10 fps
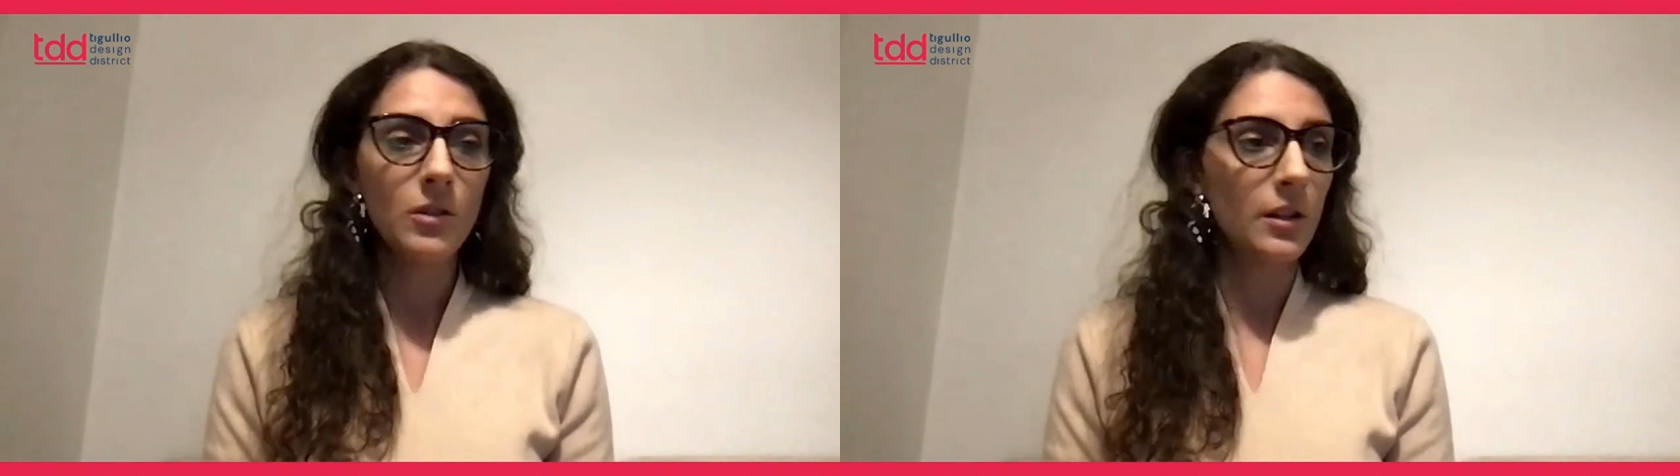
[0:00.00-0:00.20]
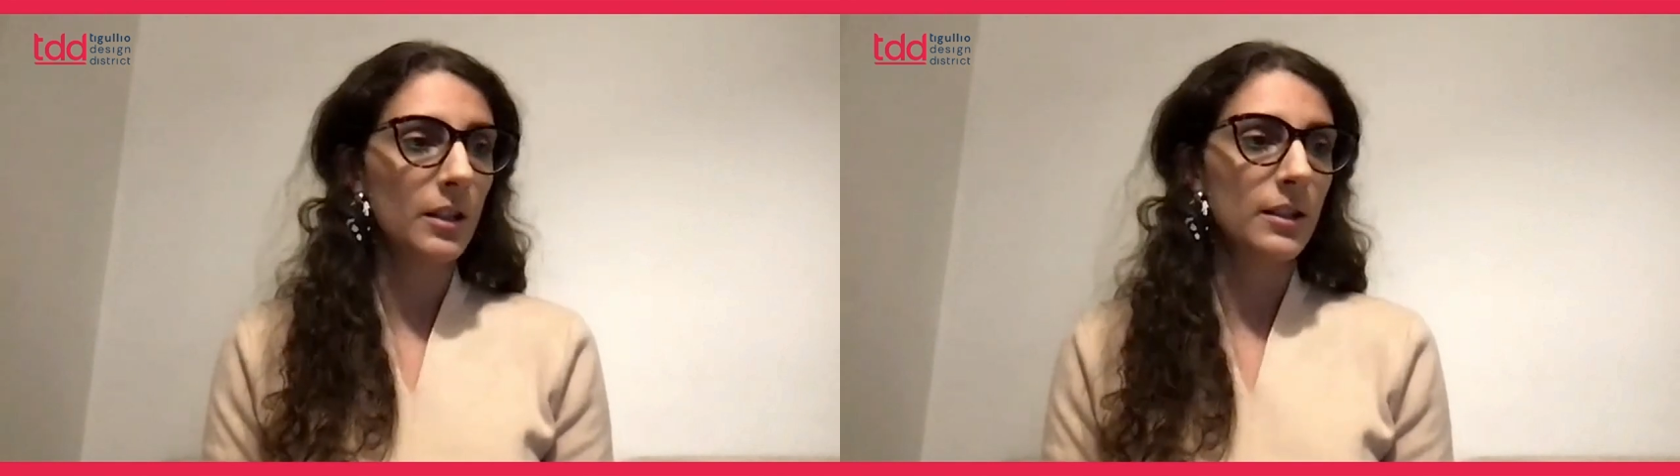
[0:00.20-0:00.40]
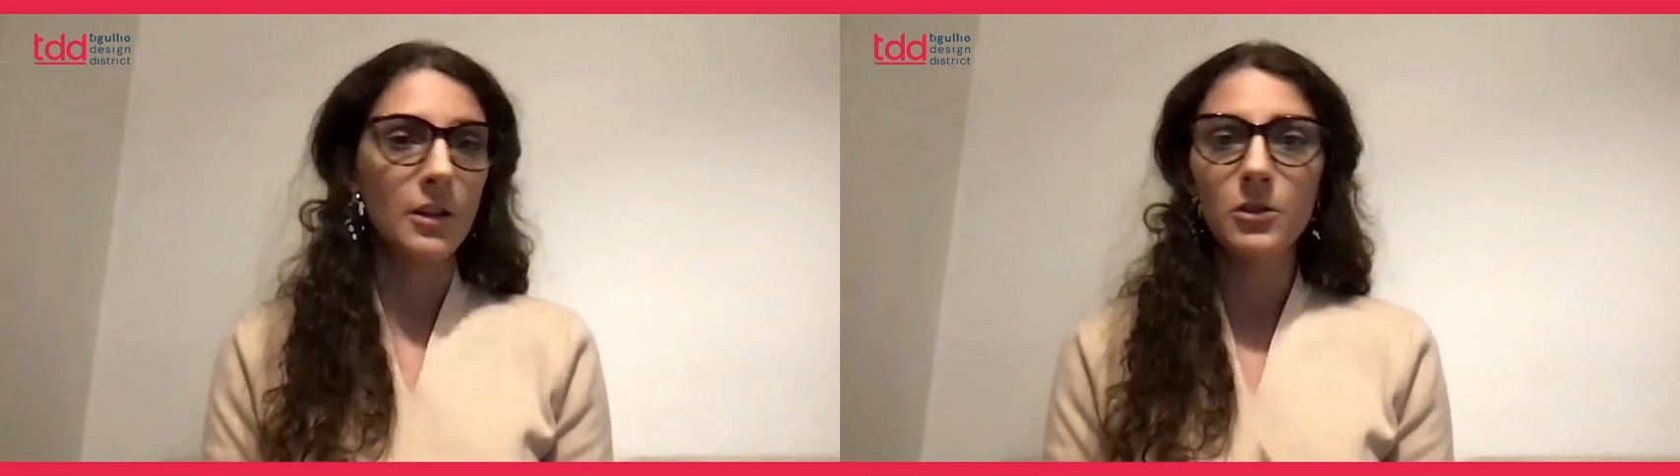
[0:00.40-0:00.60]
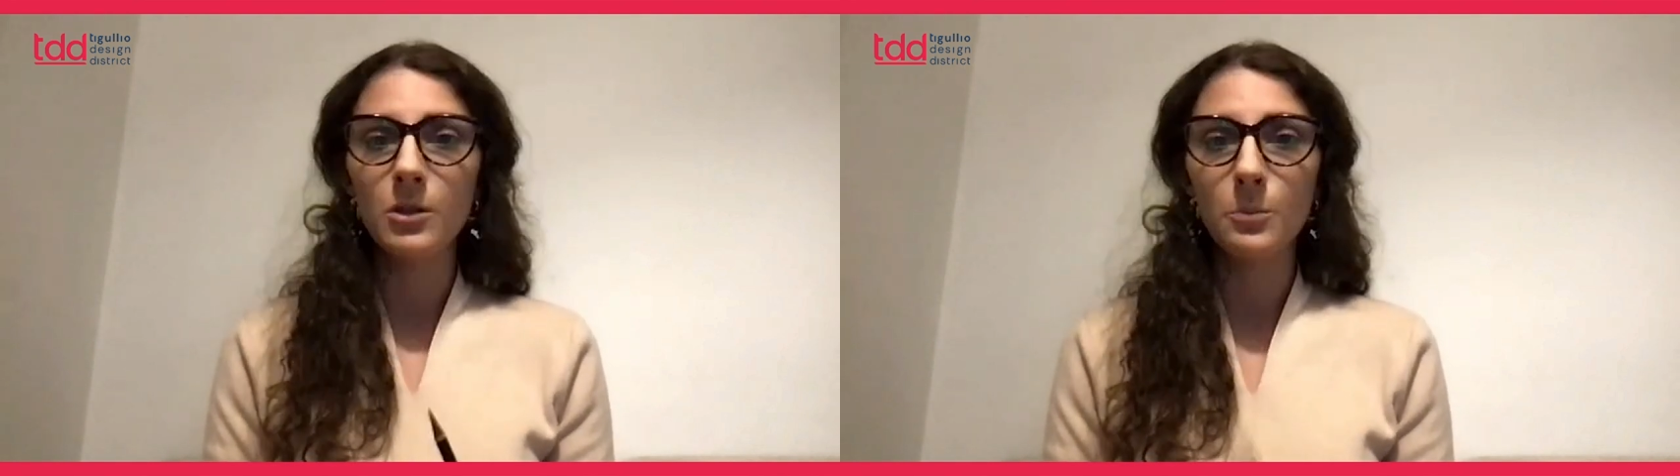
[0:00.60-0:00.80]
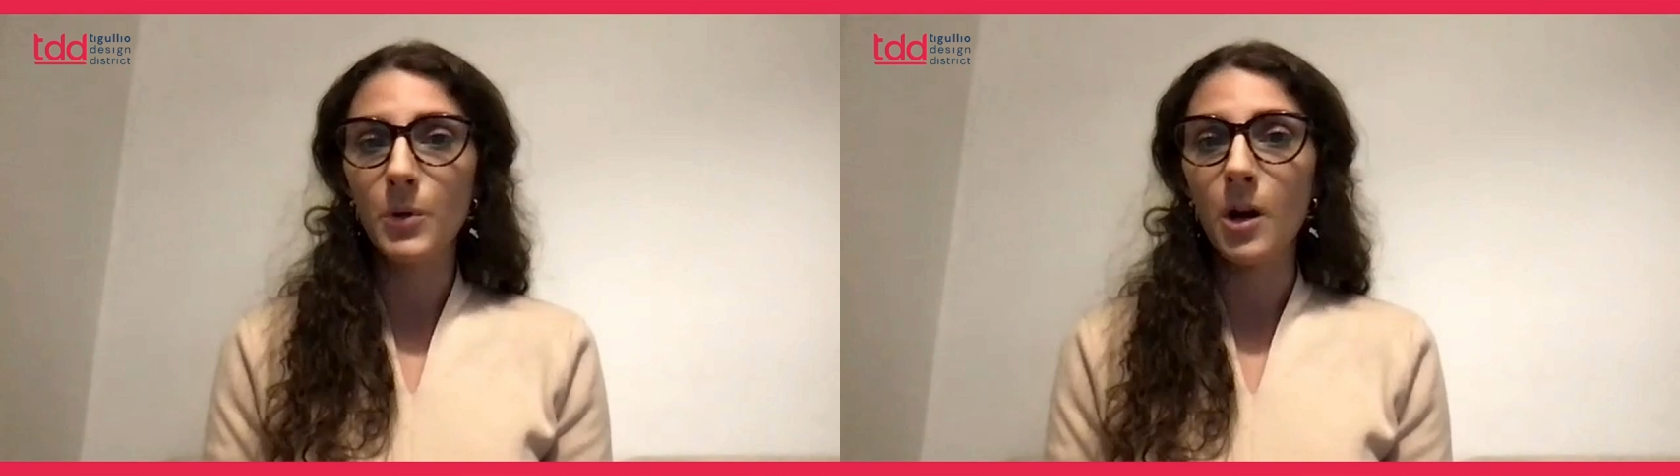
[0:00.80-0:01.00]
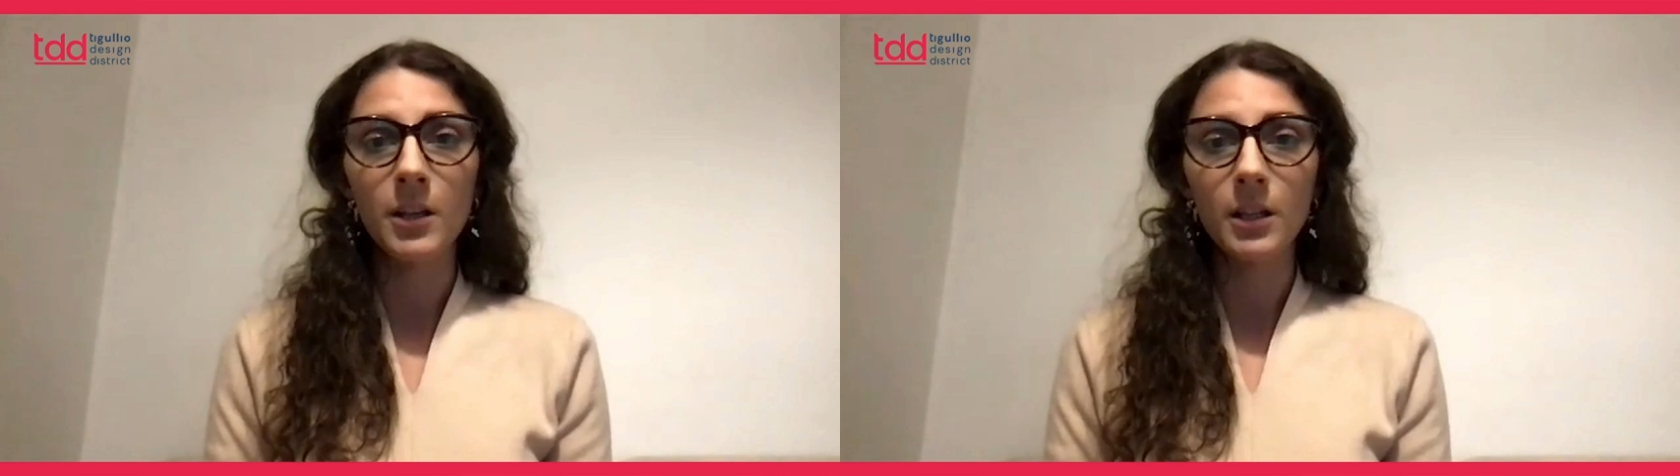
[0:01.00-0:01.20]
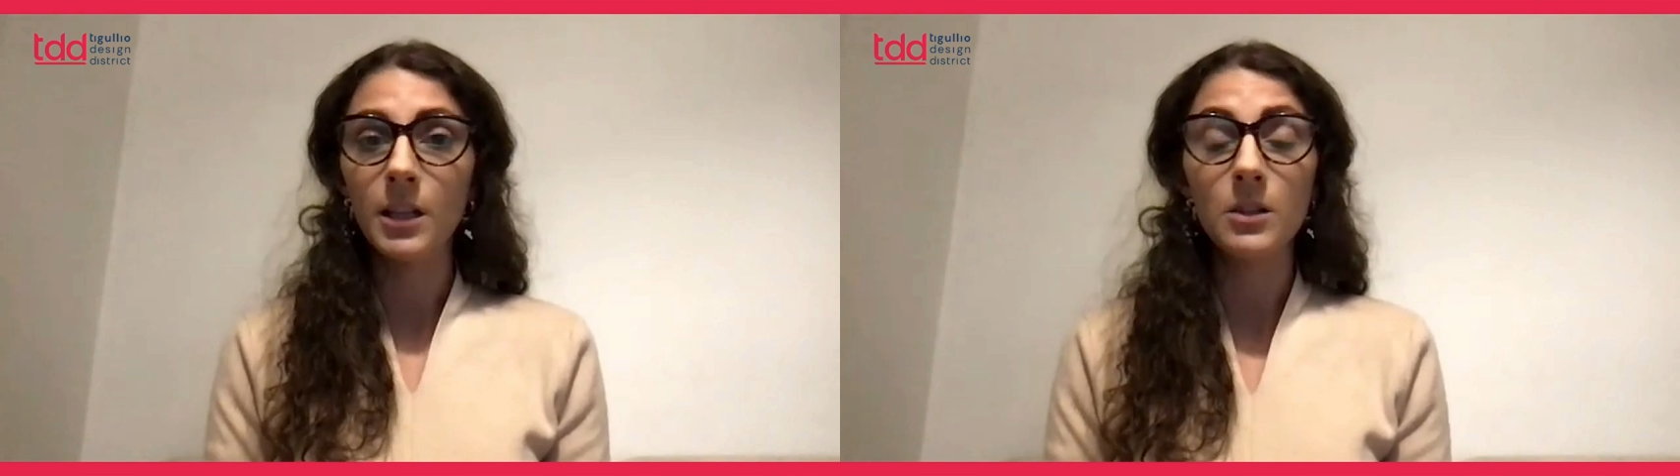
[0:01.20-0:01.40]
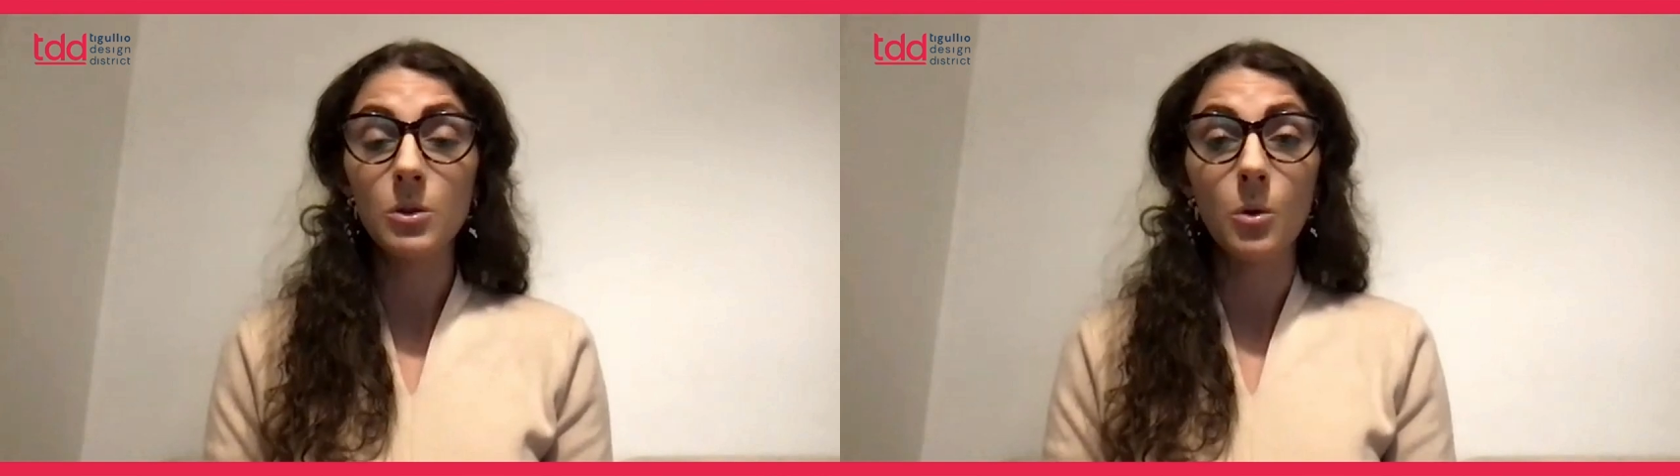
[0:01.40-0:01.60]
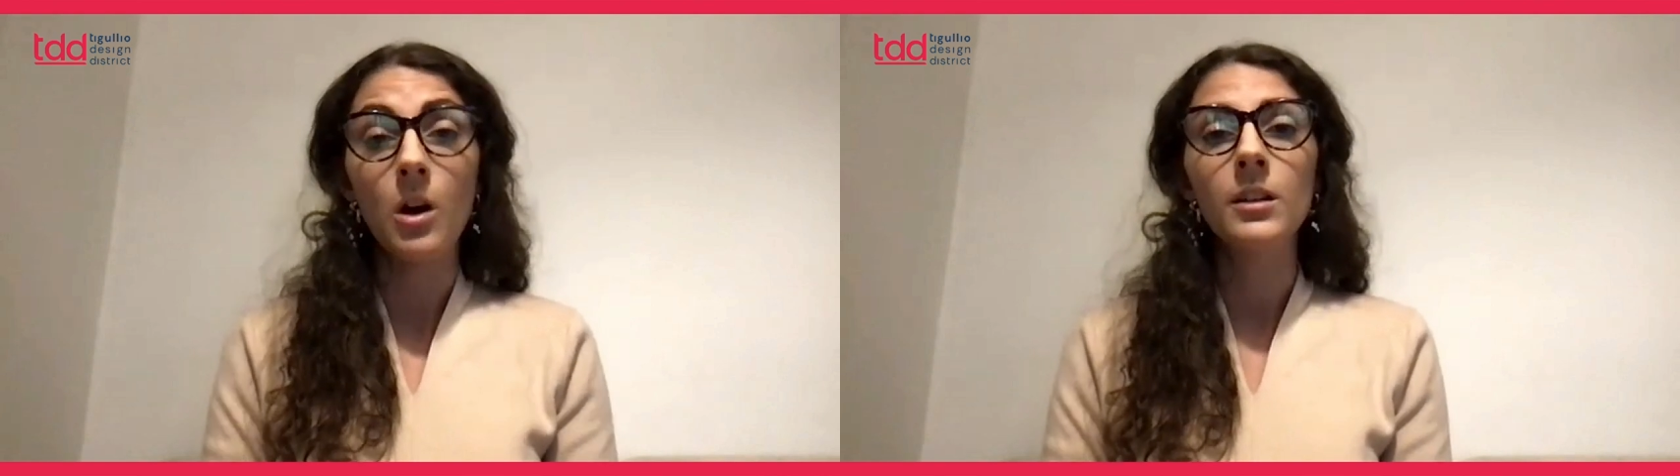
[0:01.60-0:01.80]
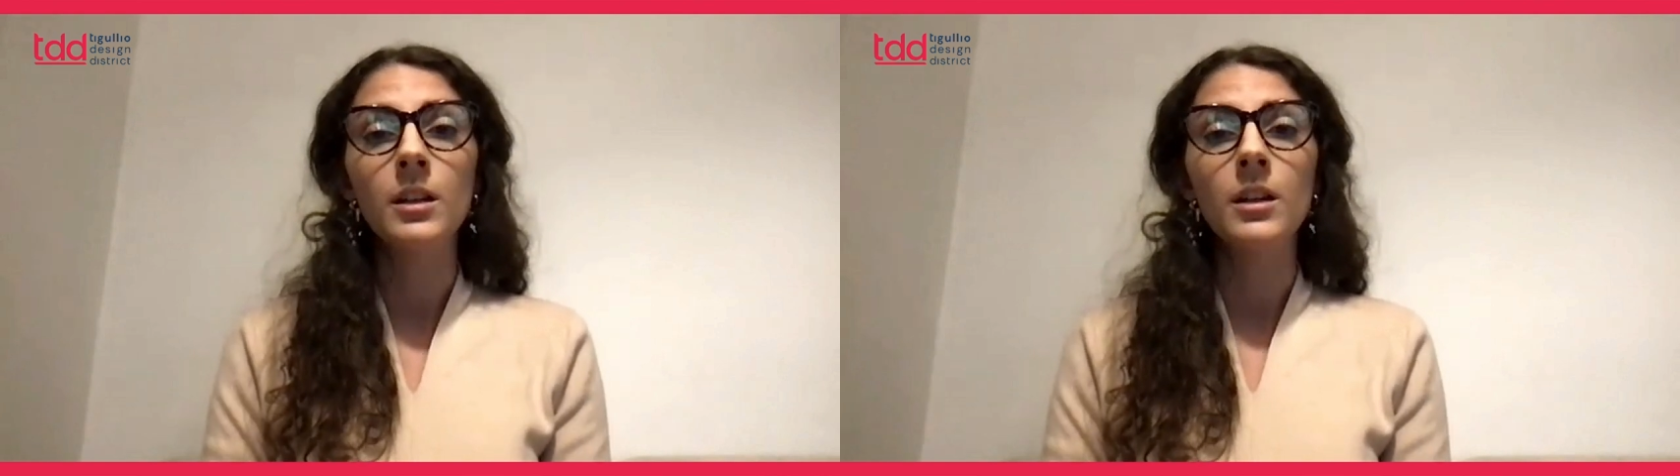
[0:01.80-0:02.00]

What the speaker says: architecture, product, and so on,